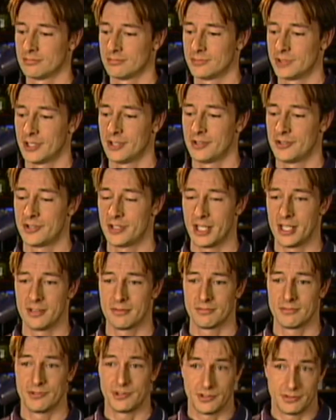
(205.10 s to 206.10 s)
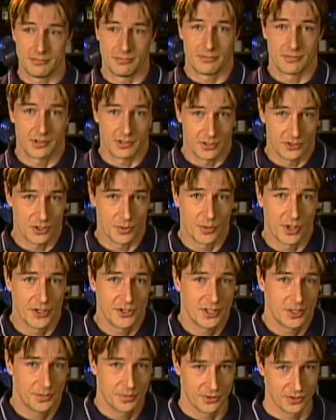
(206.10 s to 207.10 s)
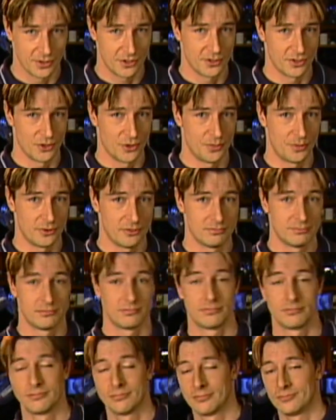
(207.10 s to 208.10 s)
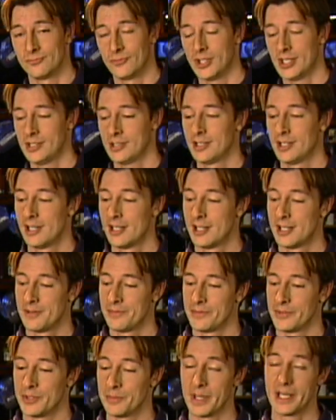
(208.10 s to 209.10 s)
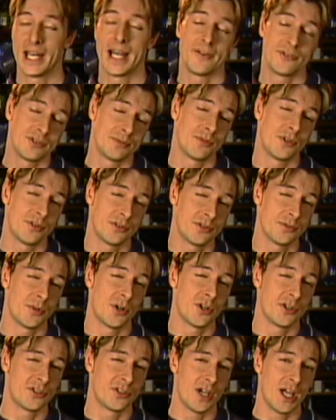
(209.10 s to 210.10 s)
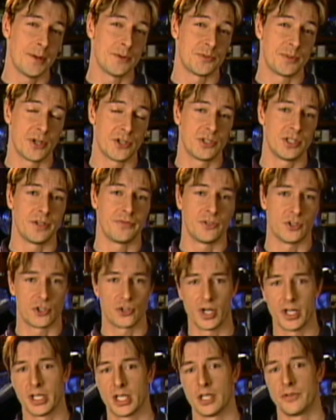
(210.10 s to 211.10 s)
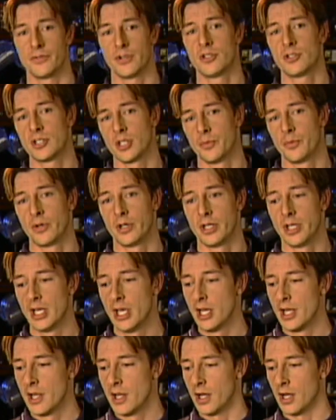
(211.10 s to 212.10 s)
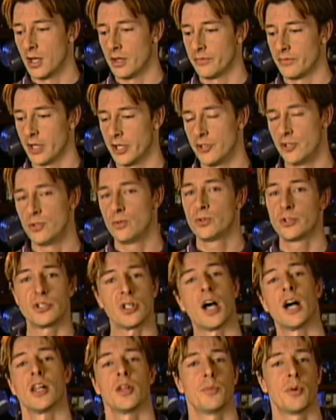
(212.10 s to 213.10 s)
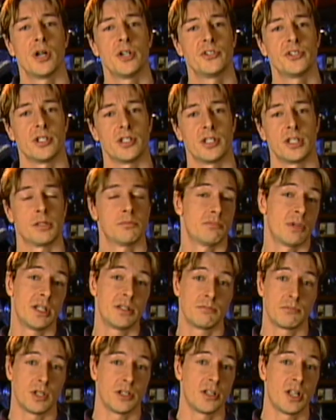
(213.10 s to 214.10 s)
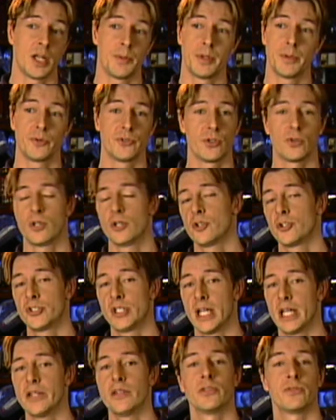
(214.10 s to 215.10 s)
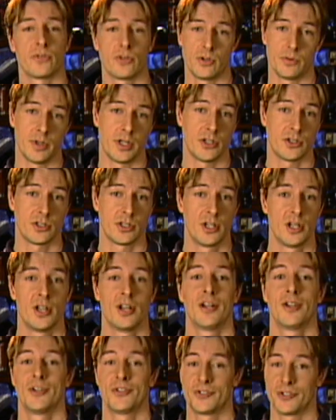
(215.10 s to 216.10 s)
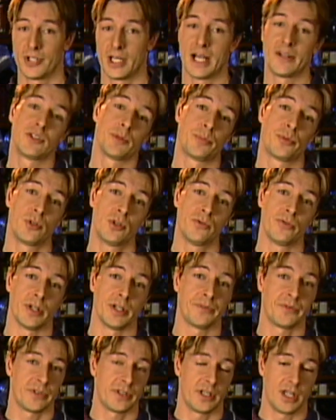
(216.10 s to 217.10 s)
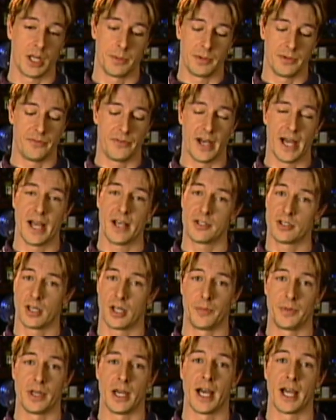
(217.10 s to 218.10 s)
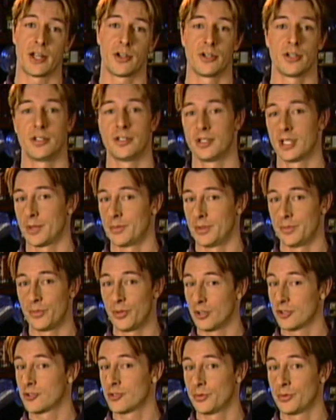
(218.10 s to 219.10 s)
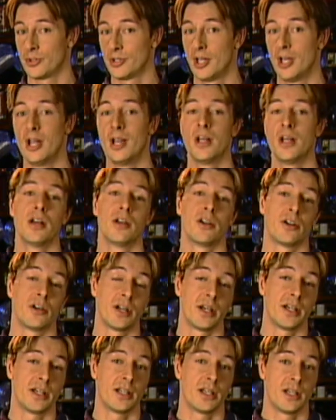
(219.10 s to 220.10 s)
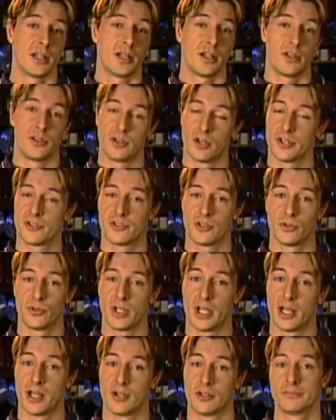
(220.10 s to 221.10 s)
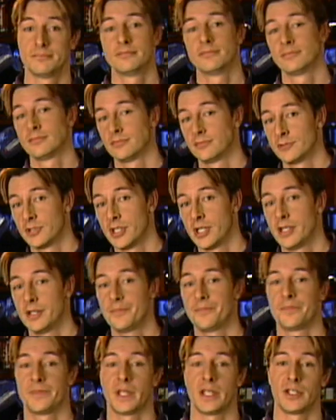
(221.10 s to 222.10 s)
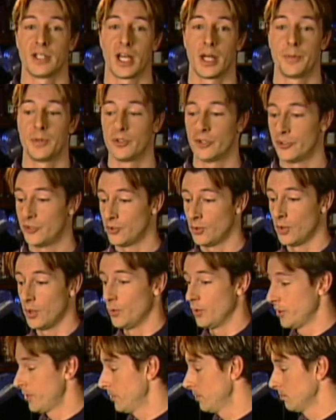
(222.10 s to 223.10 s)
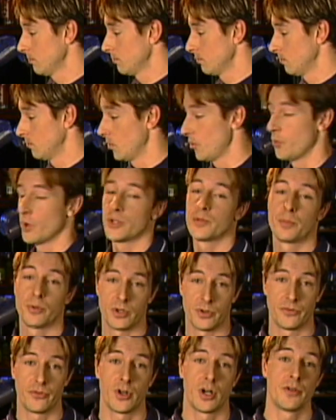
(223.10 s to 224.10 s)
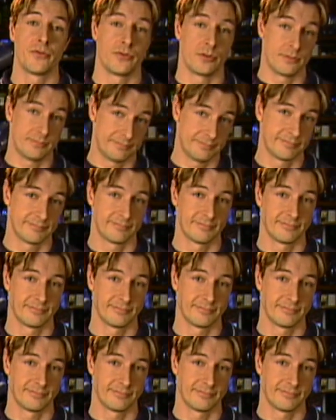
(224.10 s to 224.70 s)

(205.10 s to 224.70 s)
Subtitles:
you know, and say, "Is there a bartending position open?" Well, you might have some harsh time, especially if you're trying to convince somebody of a new style of bartending. And a lot of people don't understand this very much, so you're going to have to prove it. You got to be fast, you got to be accurate, you got to be personable, right? Not slow down. Right? And you got to be able to do it with what's put in front of you.